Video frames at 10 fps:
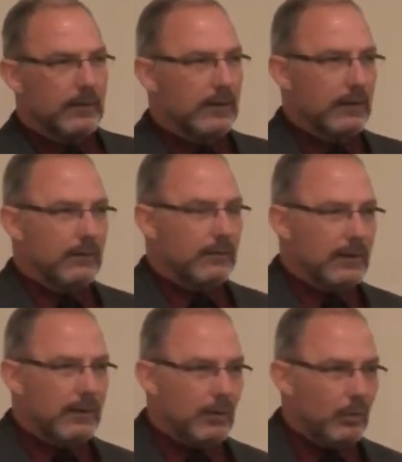You know,
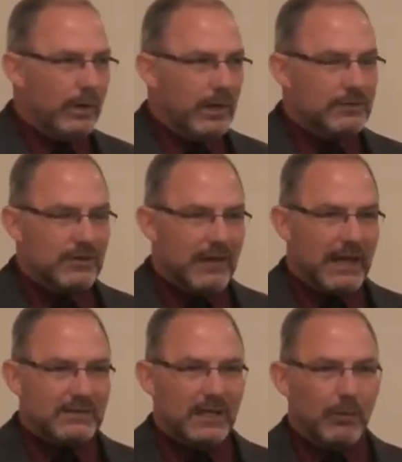when is the
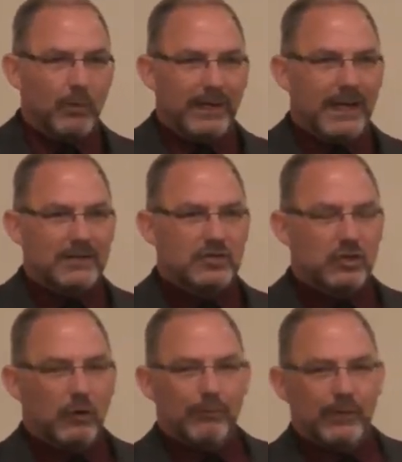last time we got
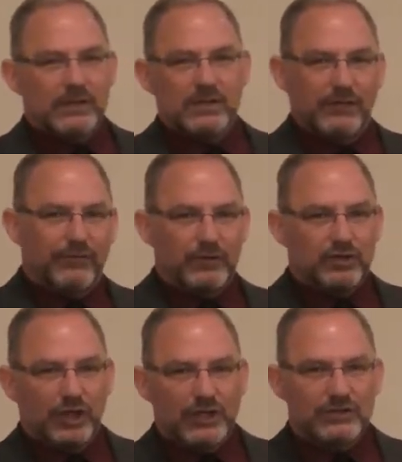so busy for
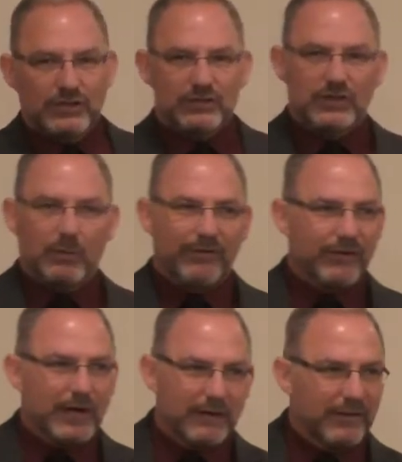Jesus that we
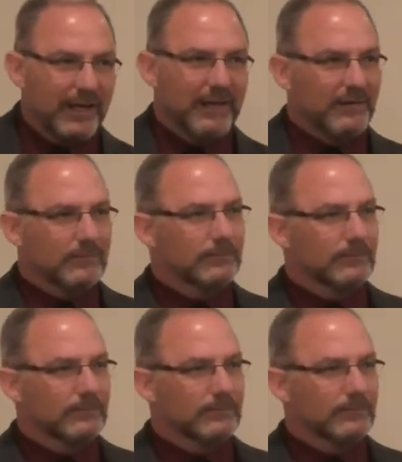forgot to eat?